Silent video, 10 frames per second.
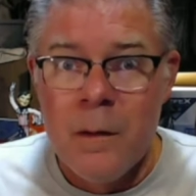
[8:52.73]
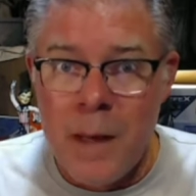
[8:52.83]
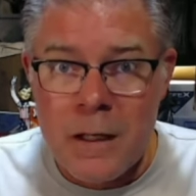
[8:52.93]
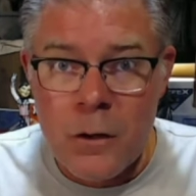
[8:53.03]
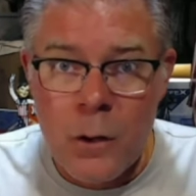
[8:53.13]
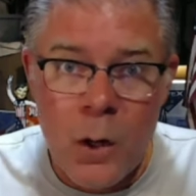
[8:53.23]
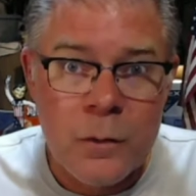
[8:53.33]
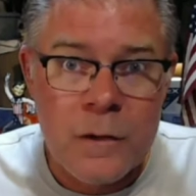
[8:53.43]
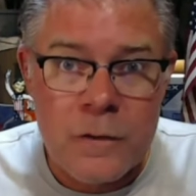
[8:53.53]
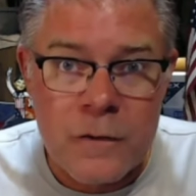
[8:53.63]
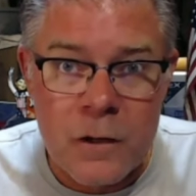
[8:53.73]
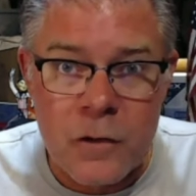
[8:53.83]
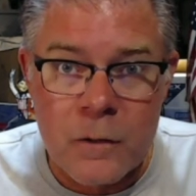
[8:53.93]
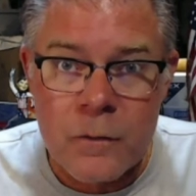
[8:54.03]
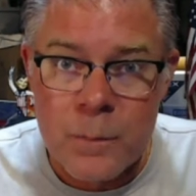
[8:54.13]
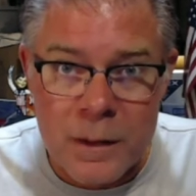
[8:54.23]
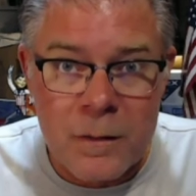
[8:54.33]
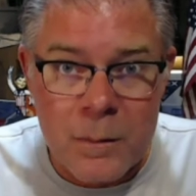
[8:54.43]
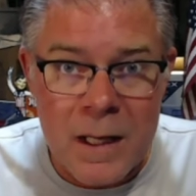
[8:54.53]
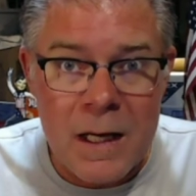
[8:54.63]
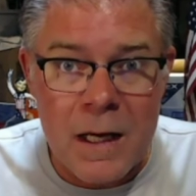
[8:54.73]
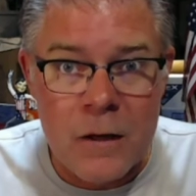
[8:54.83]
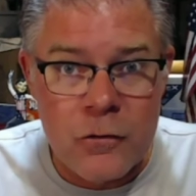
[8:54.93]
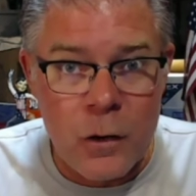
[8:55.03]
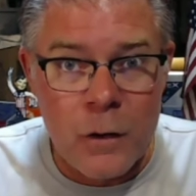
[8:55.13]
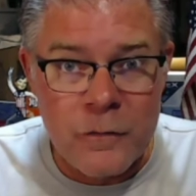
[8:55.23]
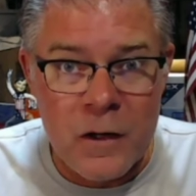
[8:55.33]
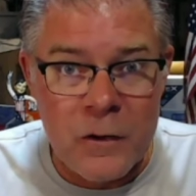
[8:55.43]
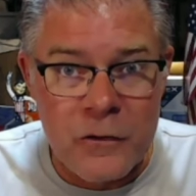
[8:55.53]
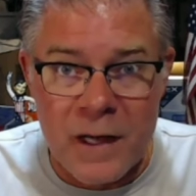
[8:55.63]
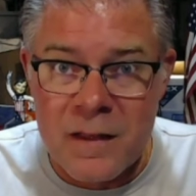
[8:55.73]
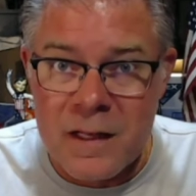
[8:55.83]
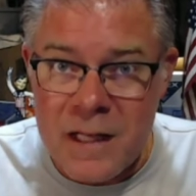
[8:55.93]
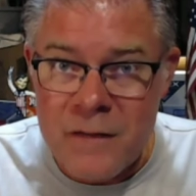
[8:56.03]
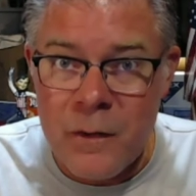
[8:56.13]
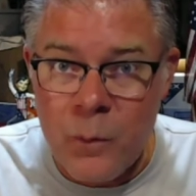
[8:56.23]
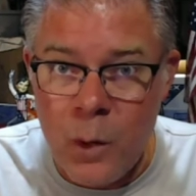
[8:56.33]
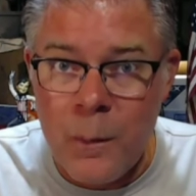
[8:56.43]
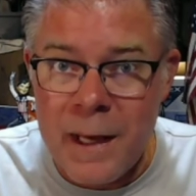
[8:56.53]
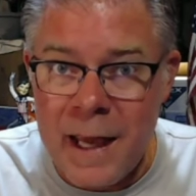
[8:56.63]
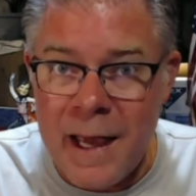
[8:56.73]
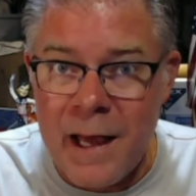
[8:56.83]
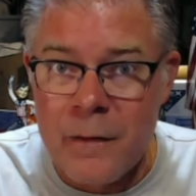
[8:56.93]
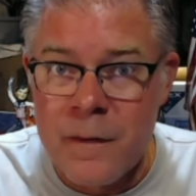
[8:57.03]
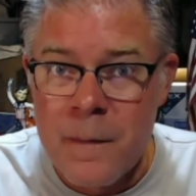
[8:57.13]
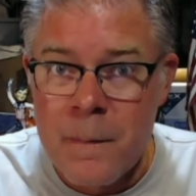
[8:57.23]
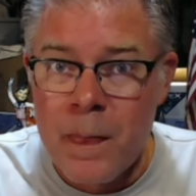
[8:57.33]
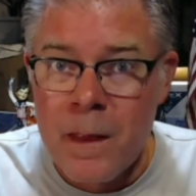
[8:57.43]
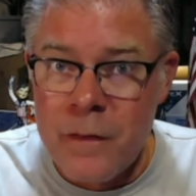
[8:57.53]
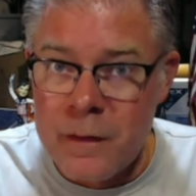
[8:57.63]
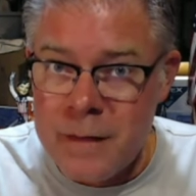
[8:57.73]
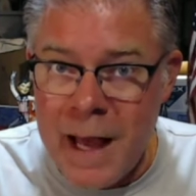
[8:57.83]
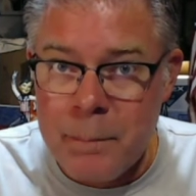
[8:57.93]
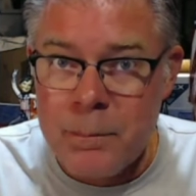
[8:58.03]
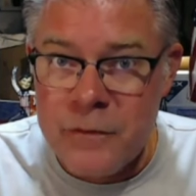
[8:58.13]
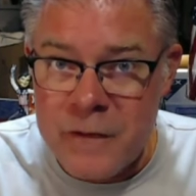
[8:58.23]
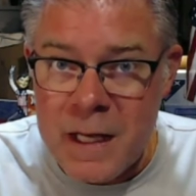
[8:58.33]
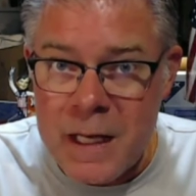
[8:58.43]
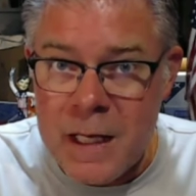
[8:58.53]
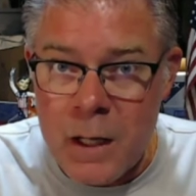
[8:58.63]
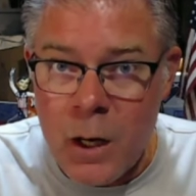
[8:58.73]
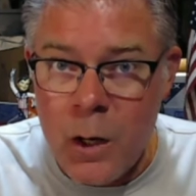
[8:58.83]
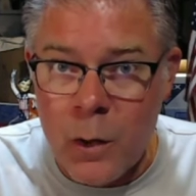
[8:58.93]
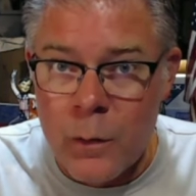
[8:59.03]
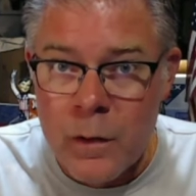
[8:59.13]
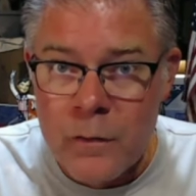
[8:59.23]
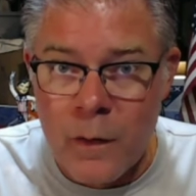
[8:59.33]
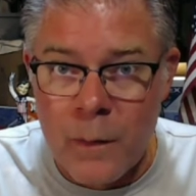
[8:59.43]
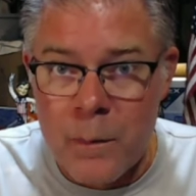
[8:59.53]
Make your own decisions. But to me, it sure feels like that even when we have the top CEO from the